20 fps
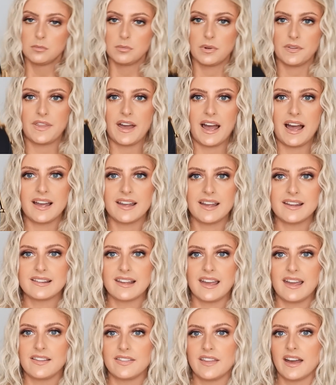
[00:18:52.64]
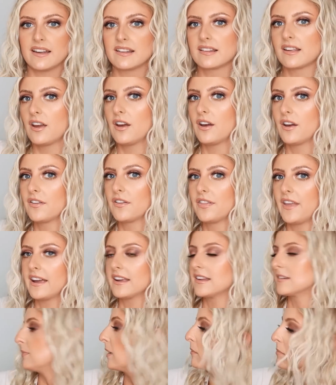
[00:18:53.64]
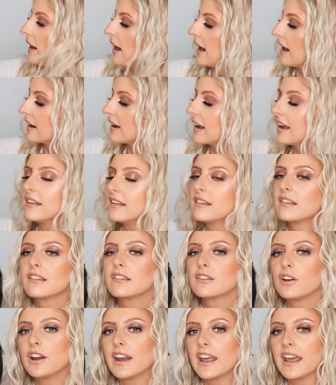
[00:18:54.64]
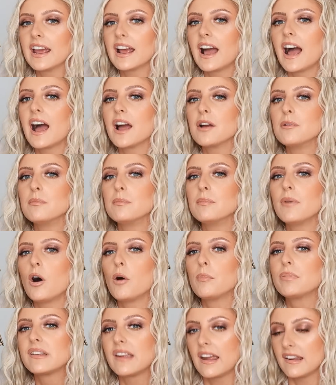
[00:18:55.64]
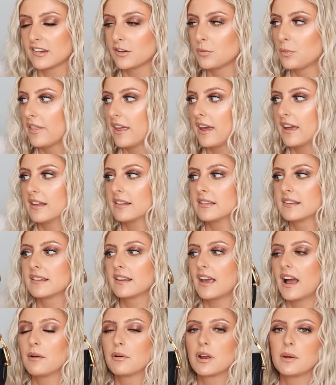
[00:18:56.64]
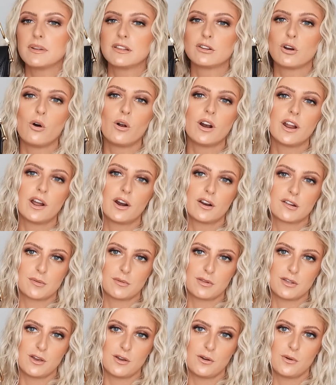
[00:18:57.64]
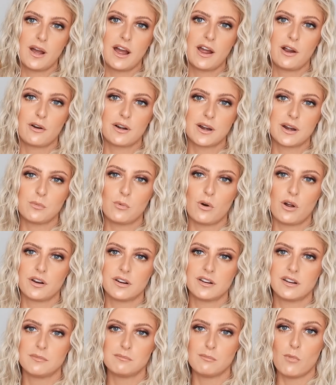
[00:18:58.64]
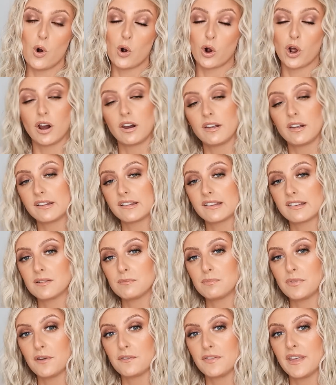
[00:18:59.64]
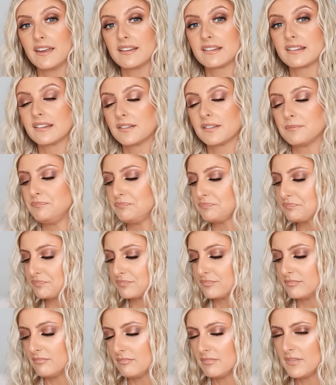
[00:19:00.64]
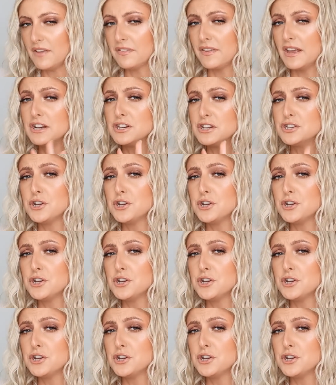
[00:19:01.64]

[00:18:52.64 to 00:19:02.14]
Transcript: but that is it. That is her. That is my bag. It's stunning. I'm obsessed with it. I'm going to be totally honest with you. I already want more colors of this. They